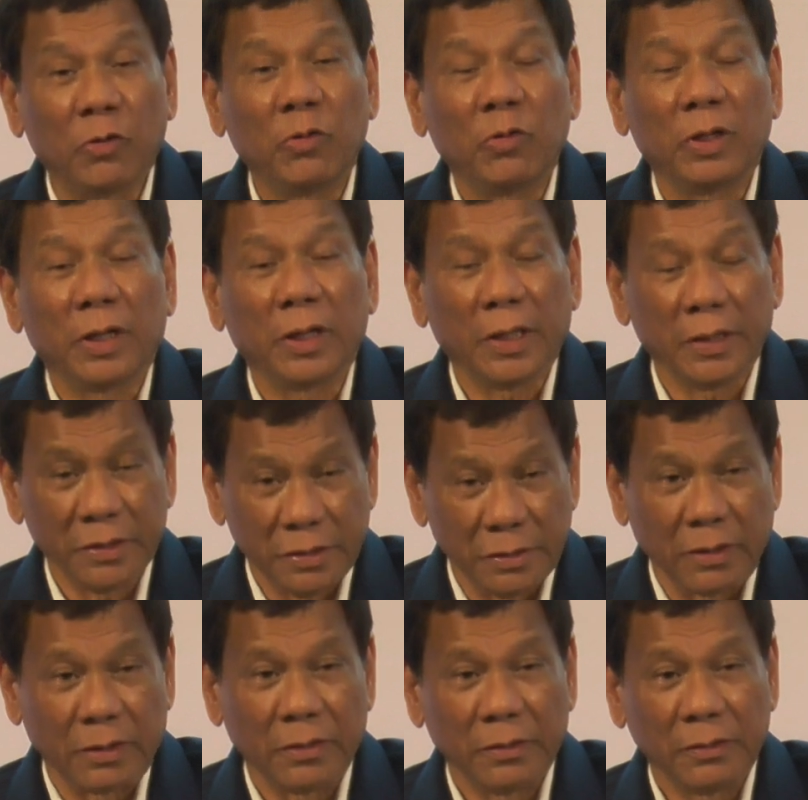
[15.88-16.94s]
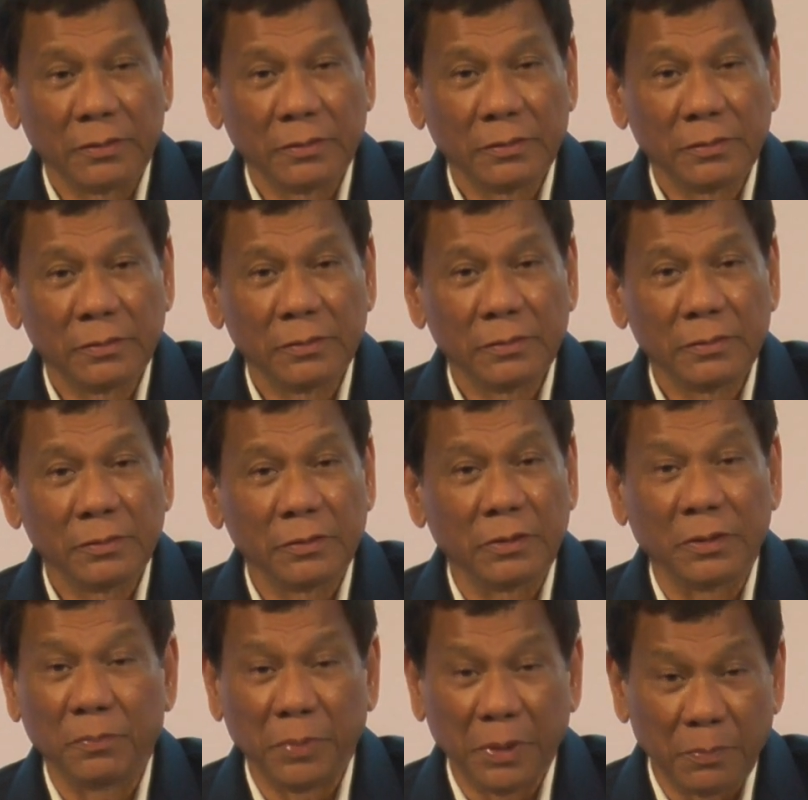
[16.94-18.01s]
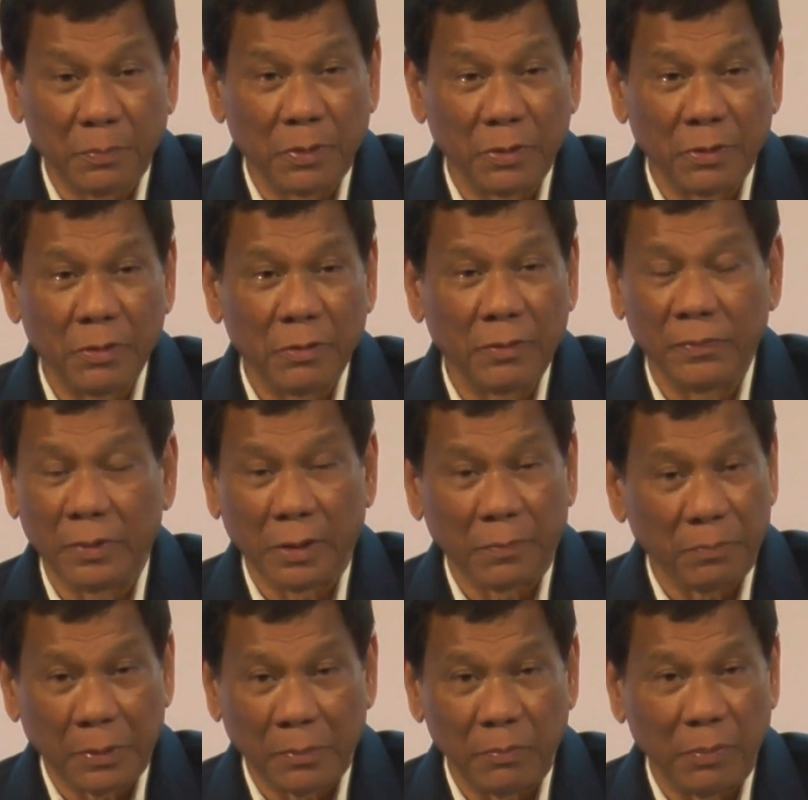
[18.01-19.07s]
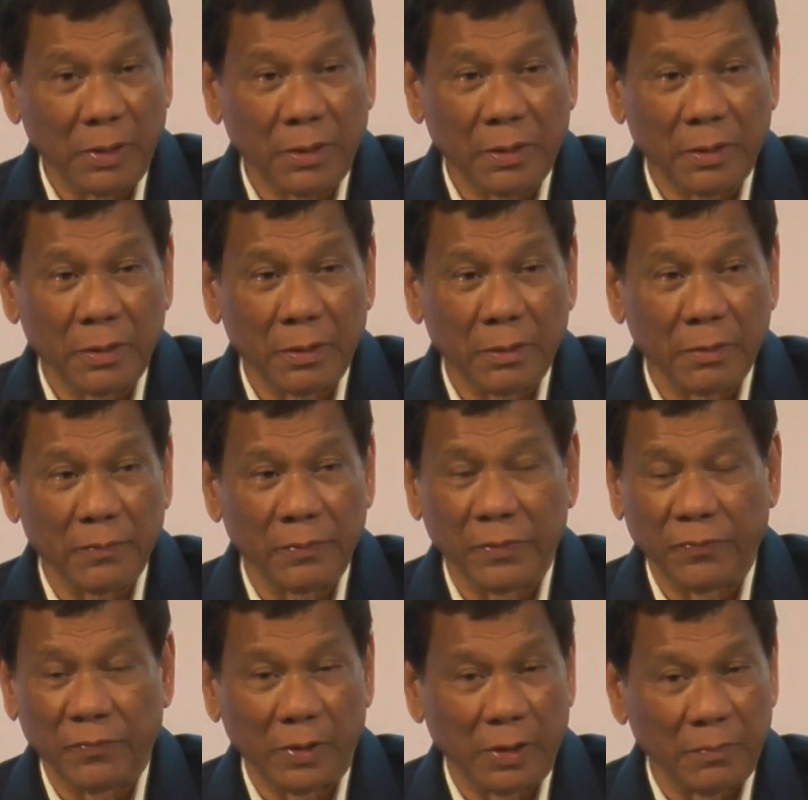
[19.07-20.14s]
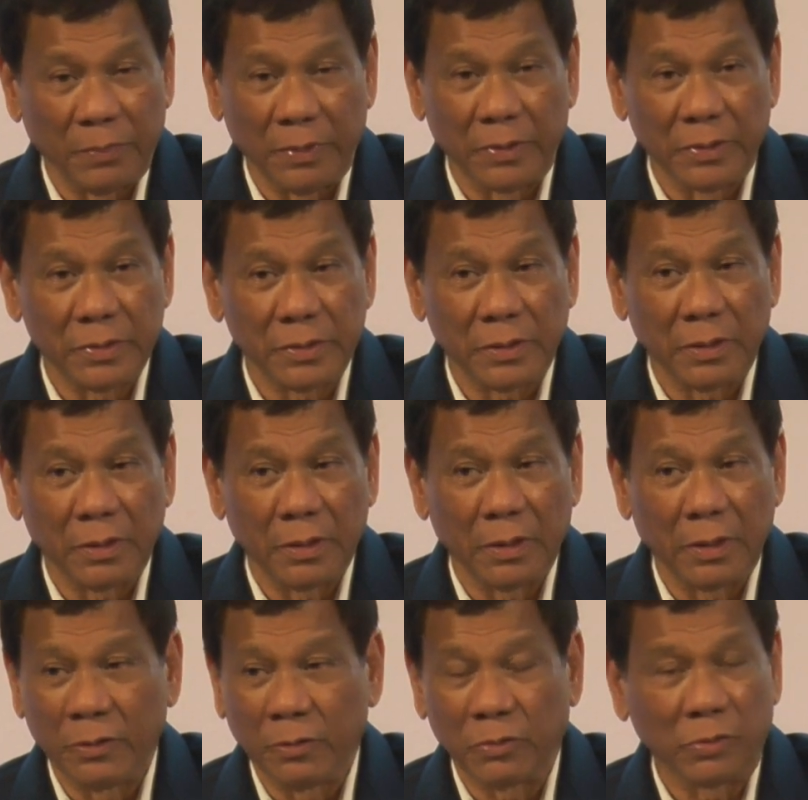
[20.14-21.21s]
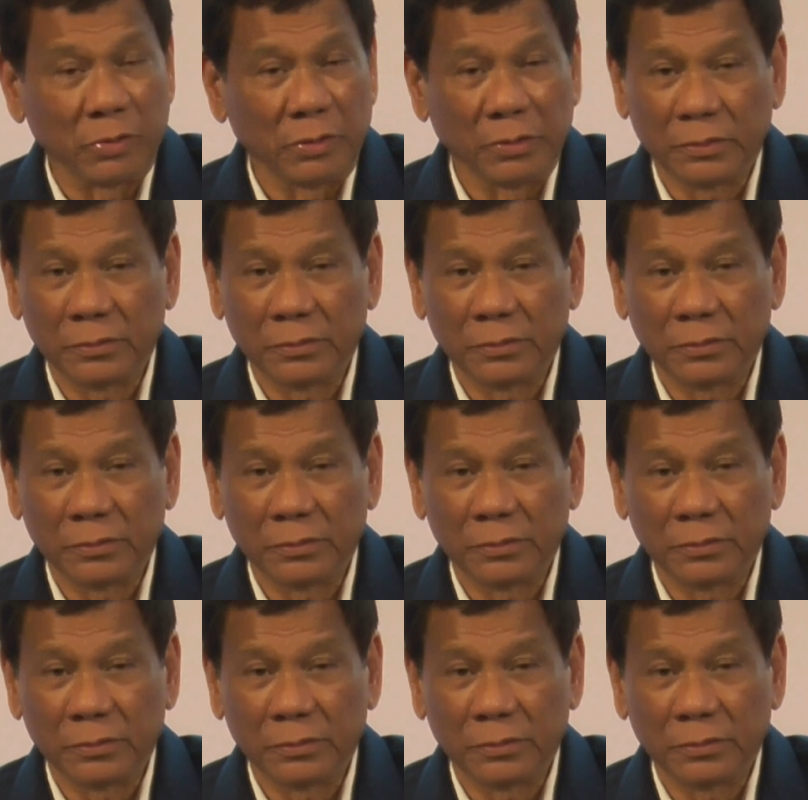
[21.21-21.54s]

only answer to the people of the Republic of the Philippines, ano to.